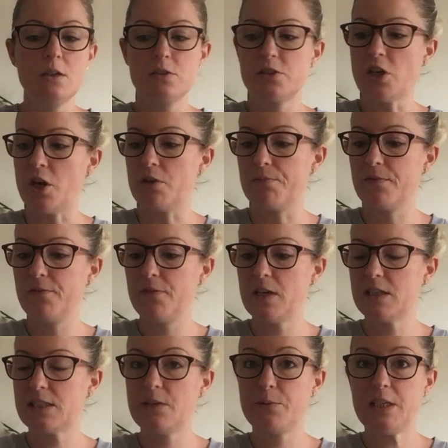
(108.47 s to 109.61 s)
So
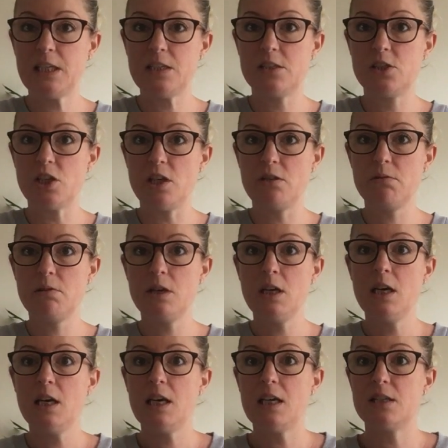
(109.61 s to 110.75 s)
first thing we need to do
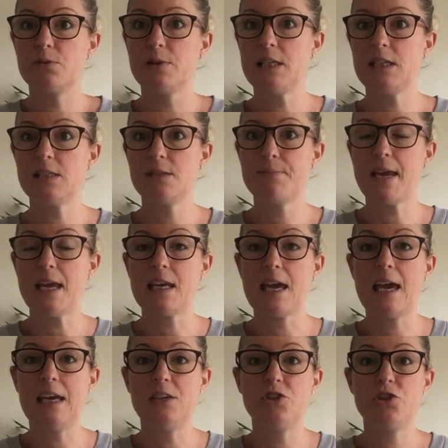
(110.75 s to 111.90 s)
is we need to make
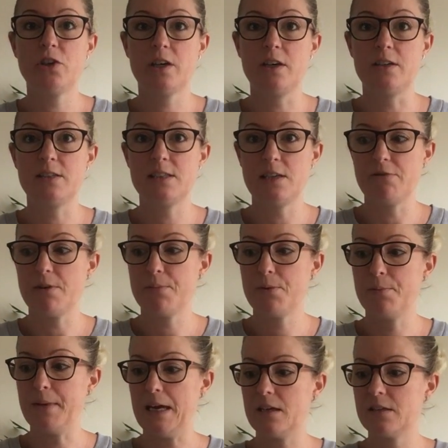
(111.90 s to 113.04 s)
a sugar syrup
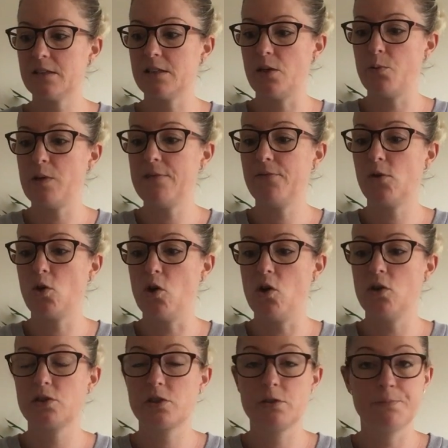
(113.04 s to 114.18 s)
mix. So we've
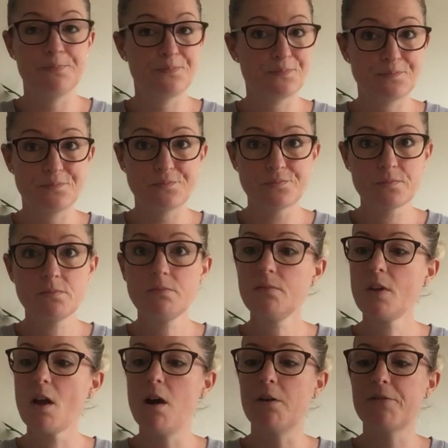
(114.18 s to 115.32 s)
got
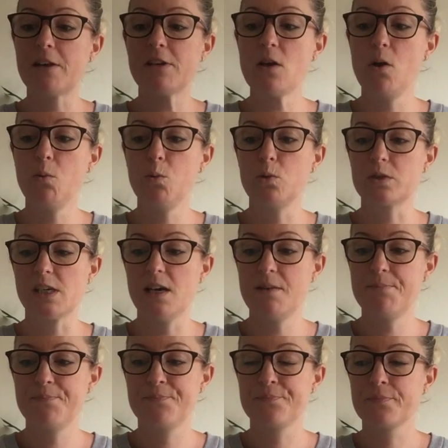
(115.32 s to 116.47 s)
our very hot water.
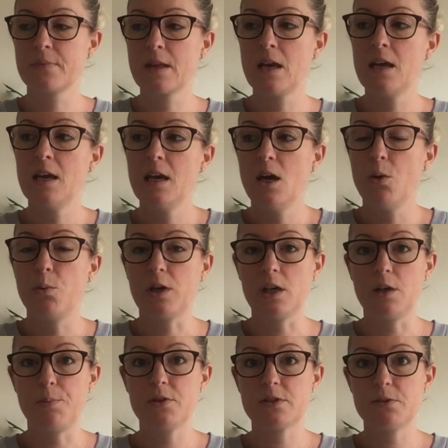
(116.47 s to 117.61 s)
We're
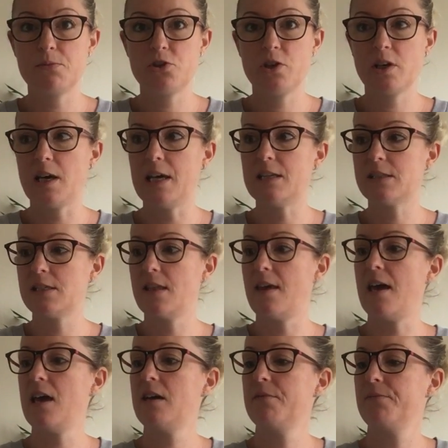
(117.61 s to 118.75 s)
going to put some sugar into
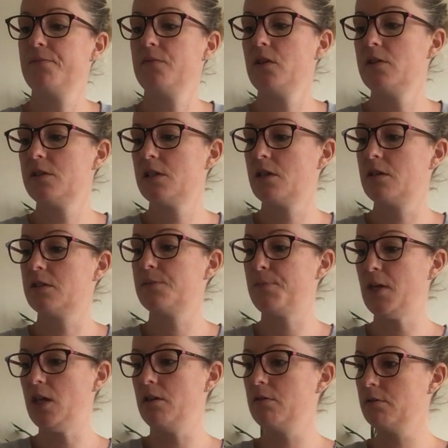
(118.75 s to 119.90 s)
there using our
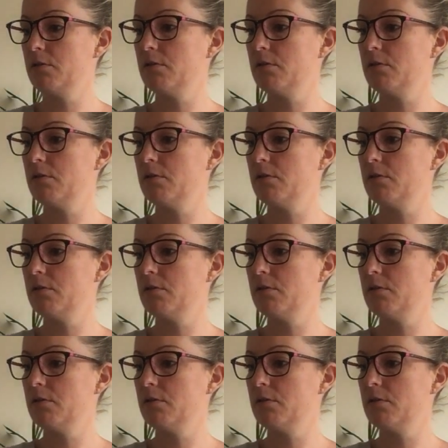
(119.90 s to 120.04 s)
spoon.